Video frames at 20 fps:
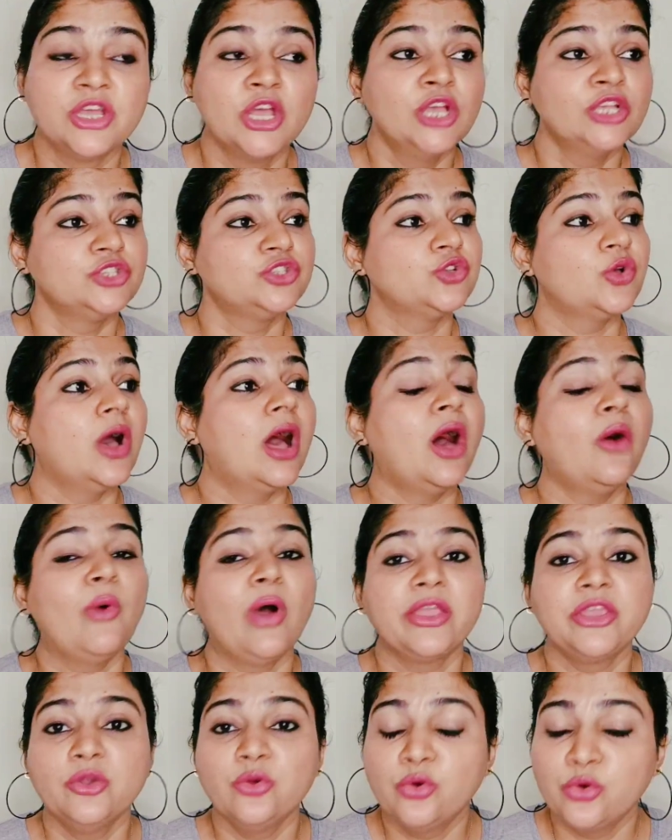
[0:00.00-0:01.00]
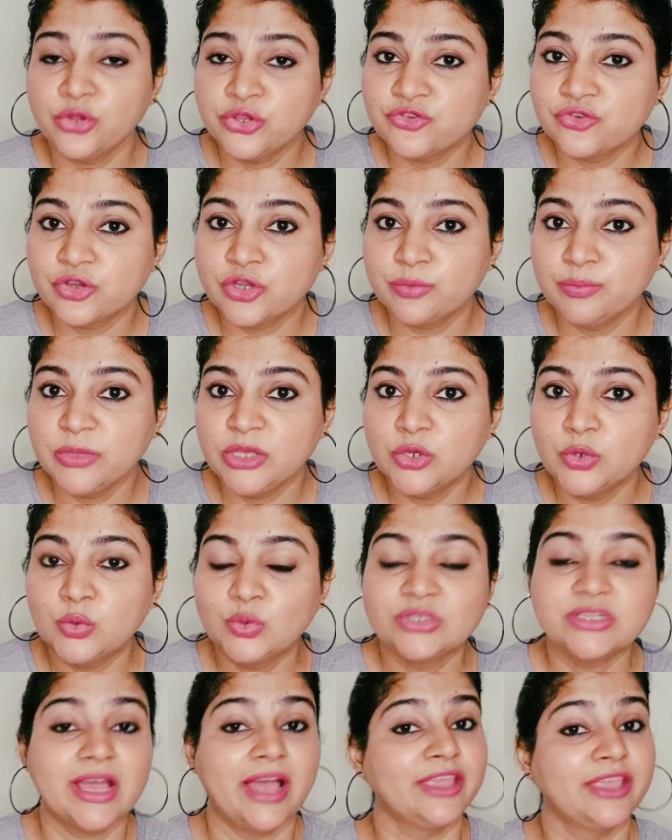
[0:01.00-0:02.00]
So how are you going to
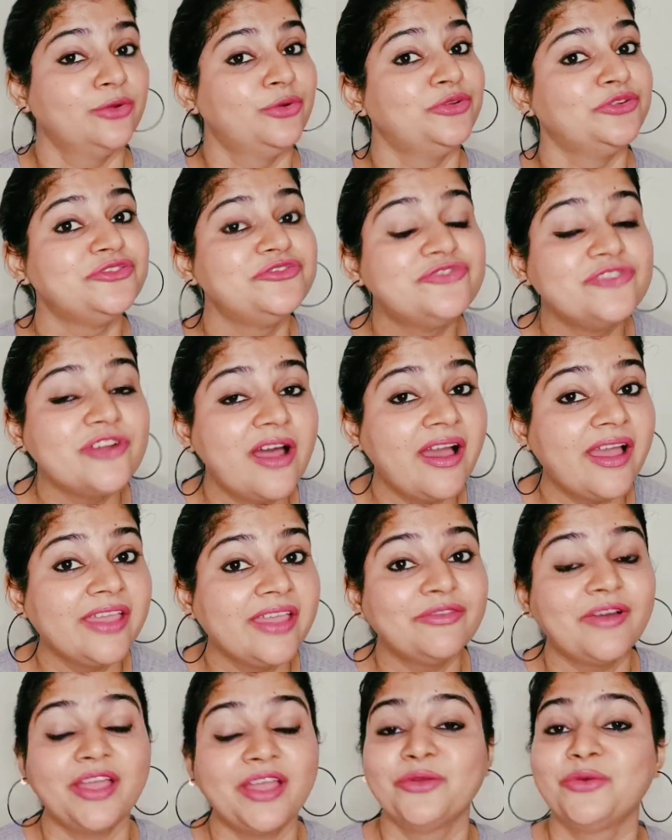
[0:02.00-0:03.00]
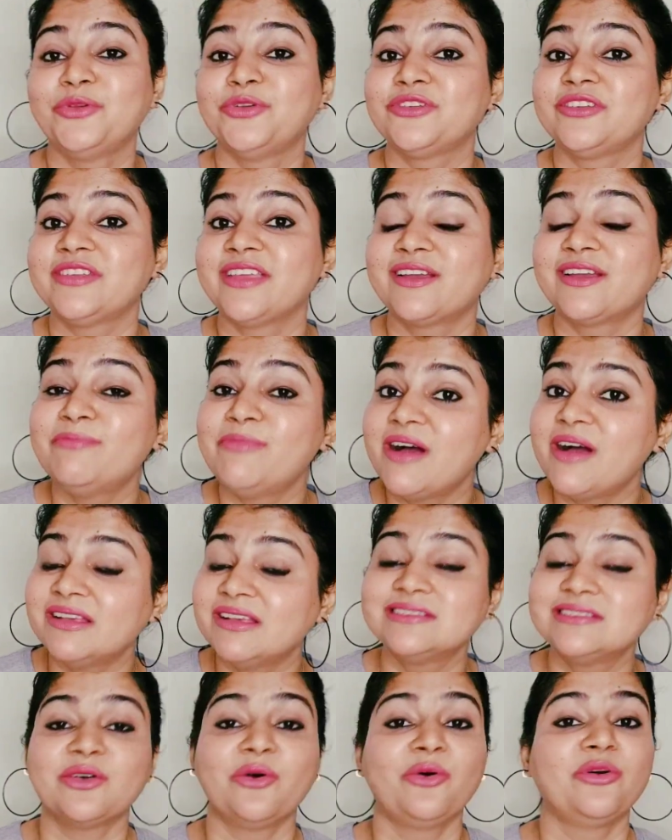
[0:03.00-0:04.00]
commute? Are you going to drive? Are you going to take a
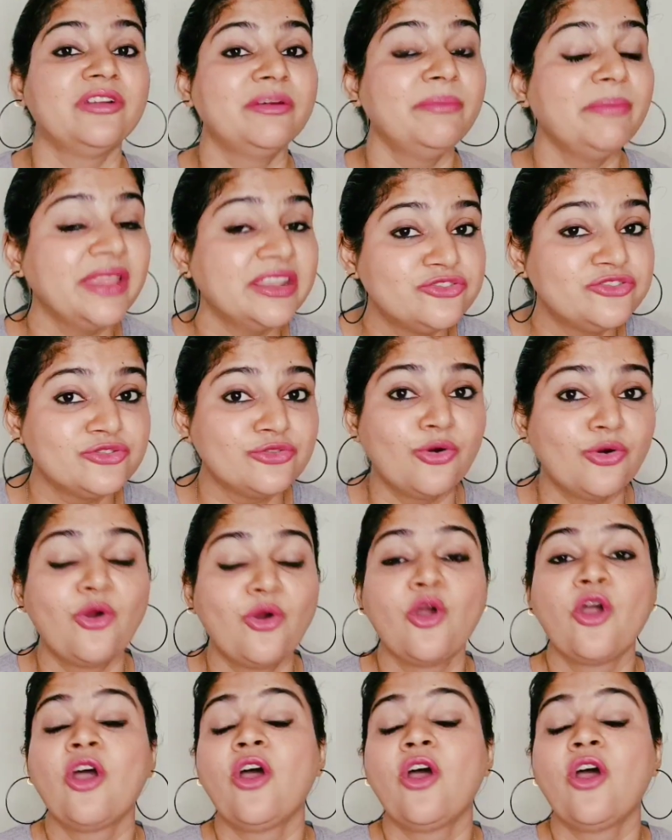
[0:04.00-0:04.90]
bus or a metro?